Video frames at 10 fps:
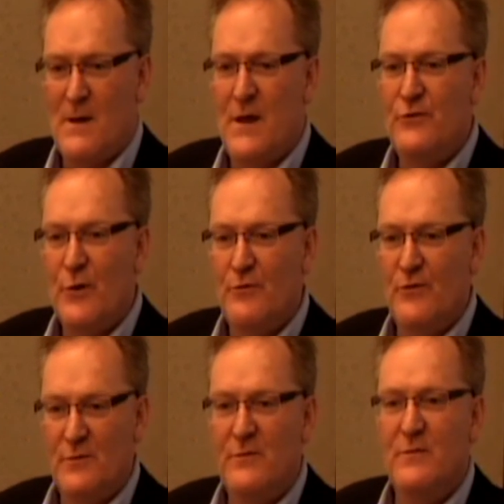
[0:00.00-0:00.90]
In
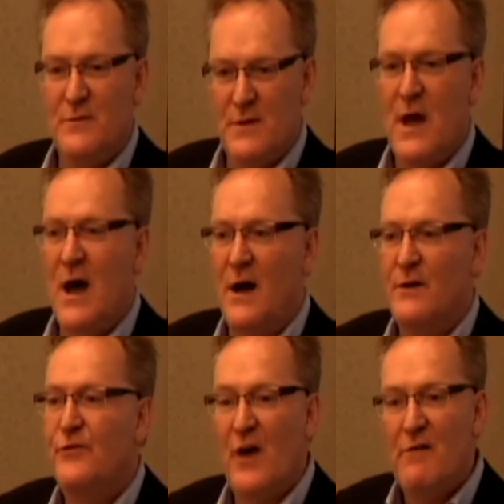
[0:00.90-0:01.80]
terms, yeah,
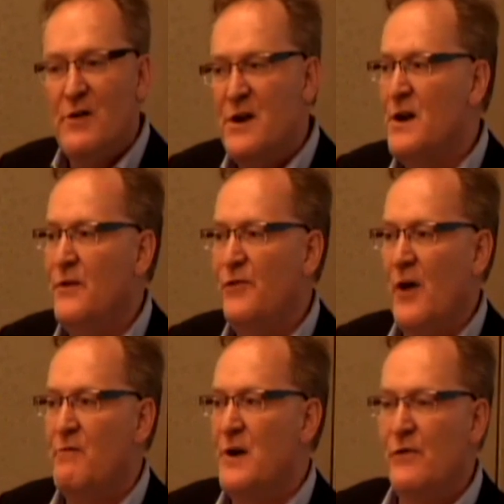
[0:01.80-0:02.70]
seven,
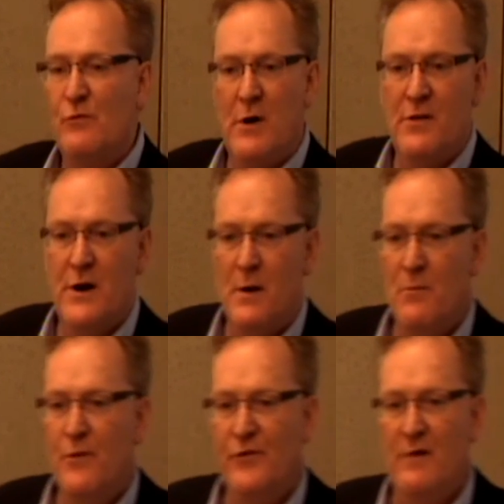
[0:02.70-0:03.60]
seven is one of the
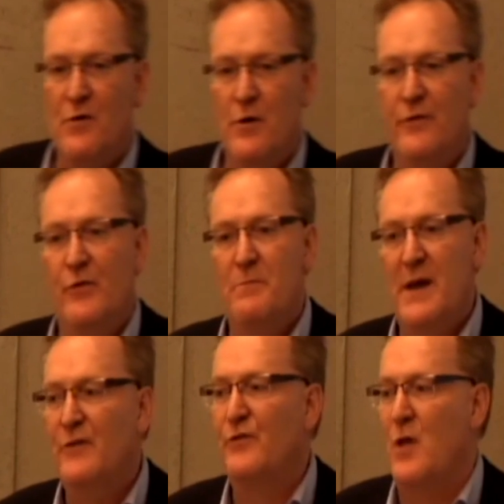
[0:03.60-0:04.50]
numbers I've heard as a
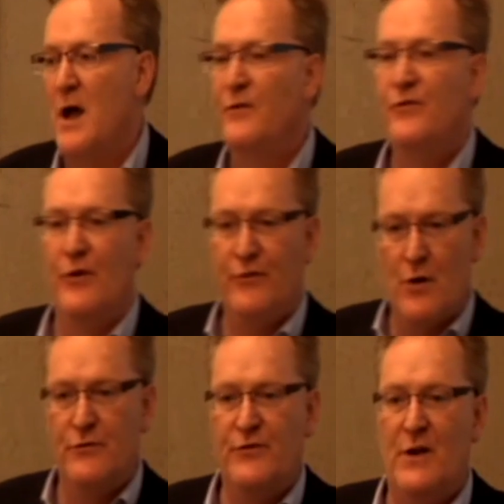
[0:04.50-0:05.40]
baseline.
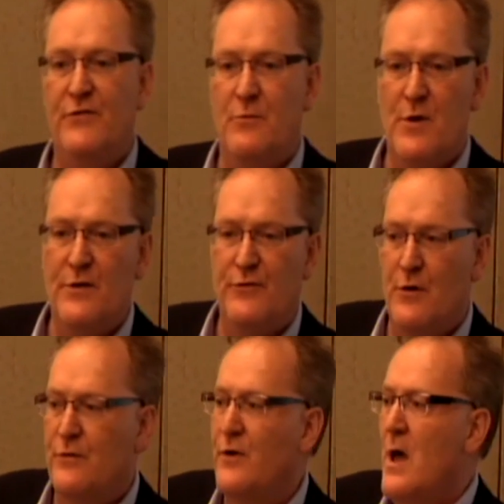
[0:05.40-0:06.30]
Cisco's done some
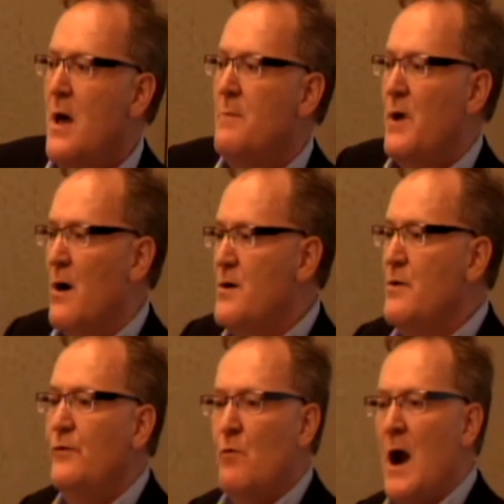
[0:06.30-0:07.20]
research, P R
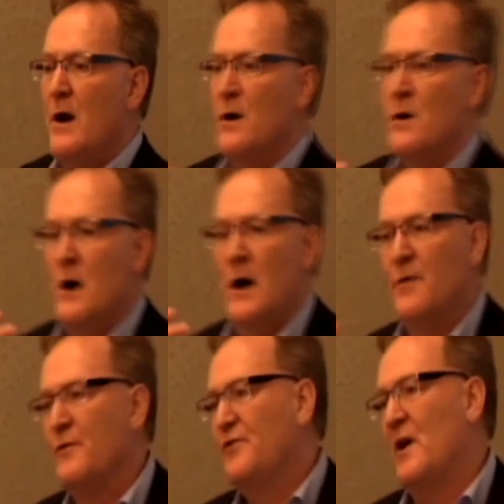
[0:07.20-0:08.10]
Newswire, uh,
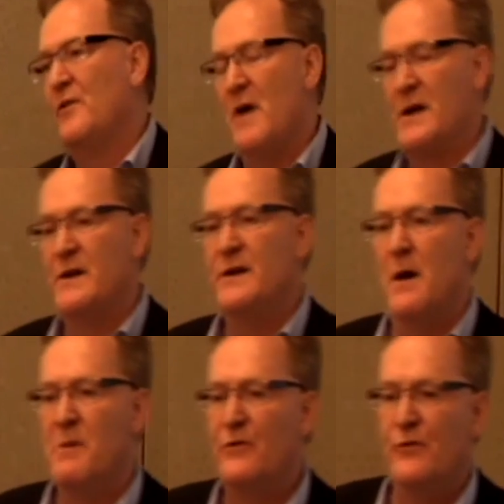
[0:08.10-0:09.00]
there's tons of
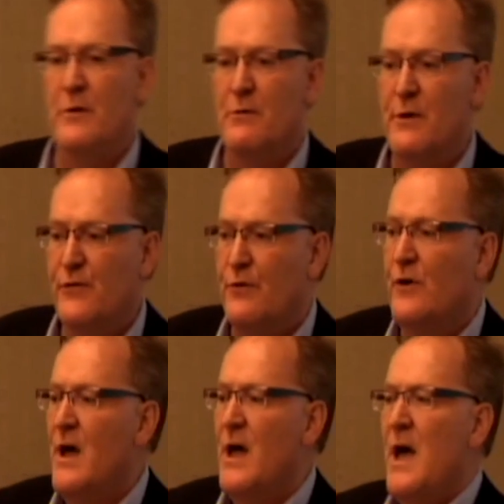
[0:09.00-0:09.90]
academics doing research.
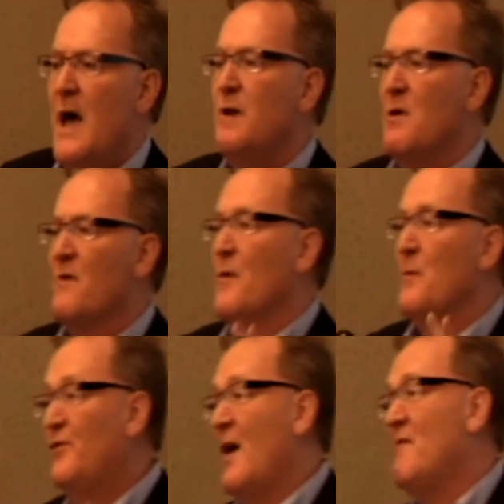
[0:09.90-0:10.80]
Anywhere from
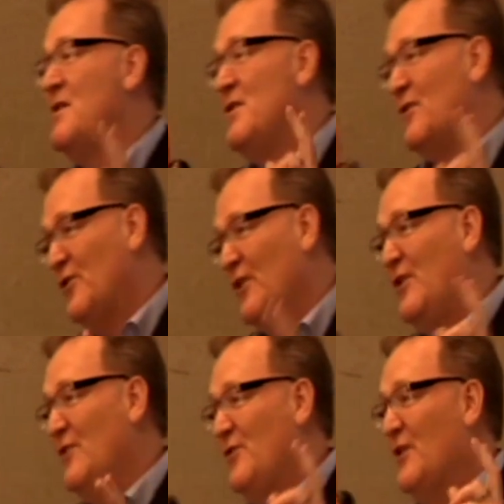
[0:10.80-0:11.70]
seven to
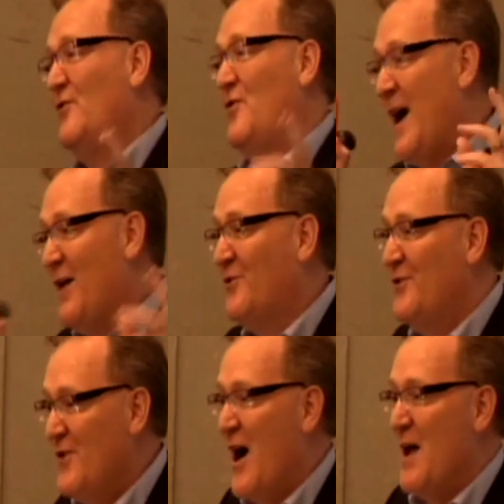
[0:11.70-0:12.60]
sixty-six
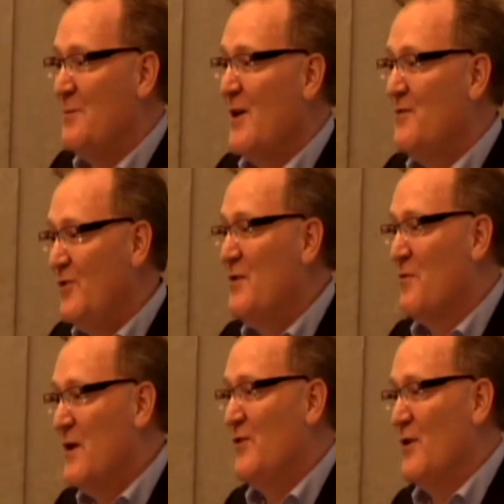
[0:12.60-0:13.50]
thousand times I've seen
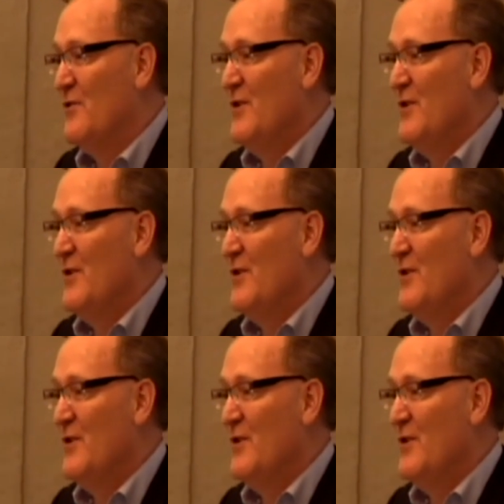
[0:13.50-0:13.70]
research.